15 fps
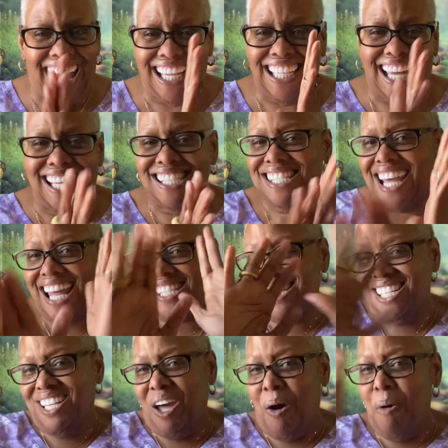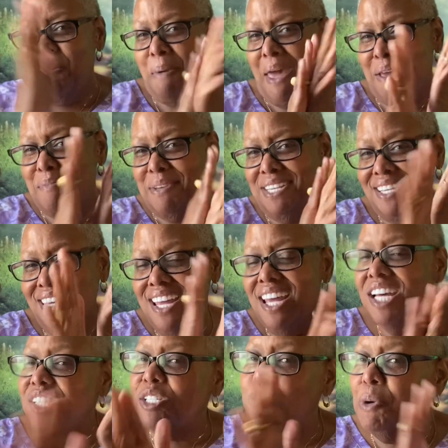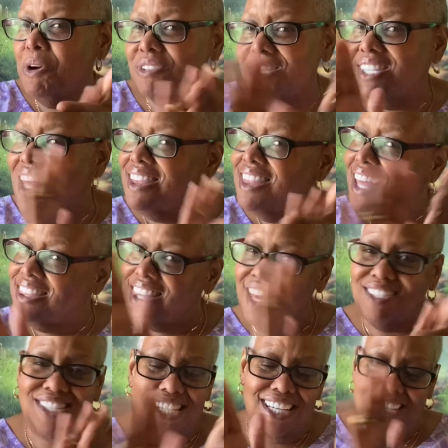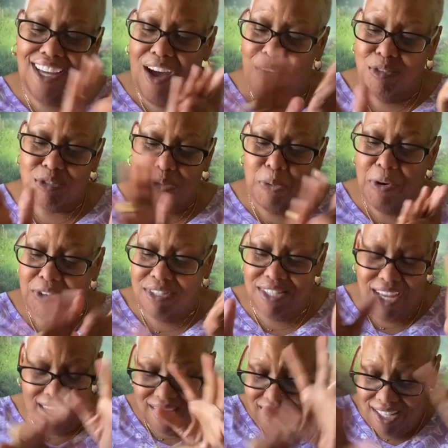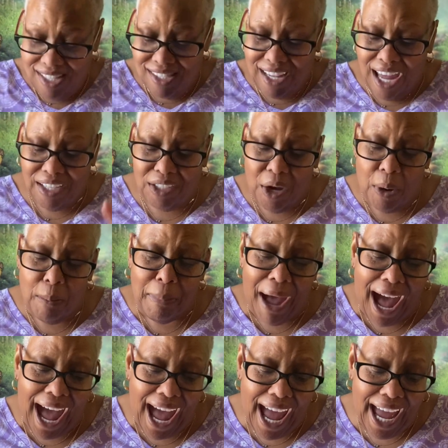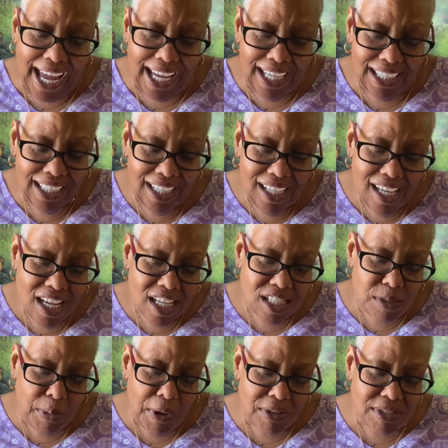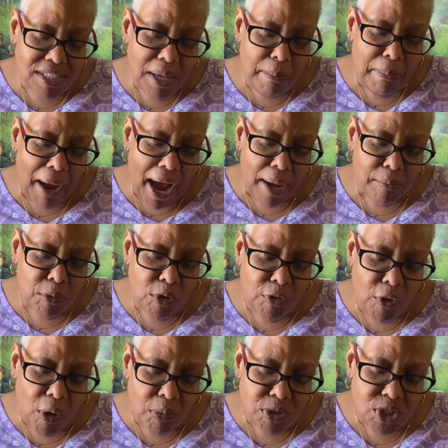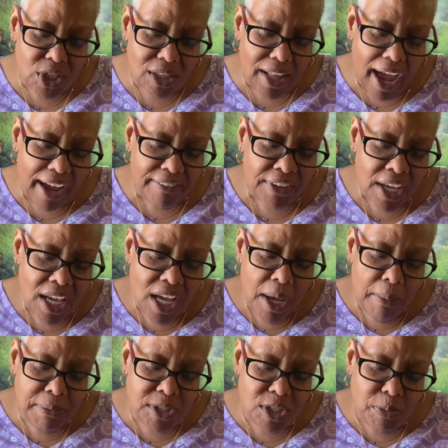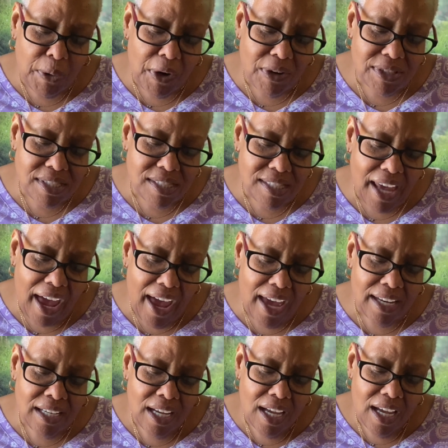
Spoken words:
It's got to go, baby. Spirit said, let that shit go. Spirit said, it's got to go. Bye. Spirit said, bye. Move on with your life. Spirit said,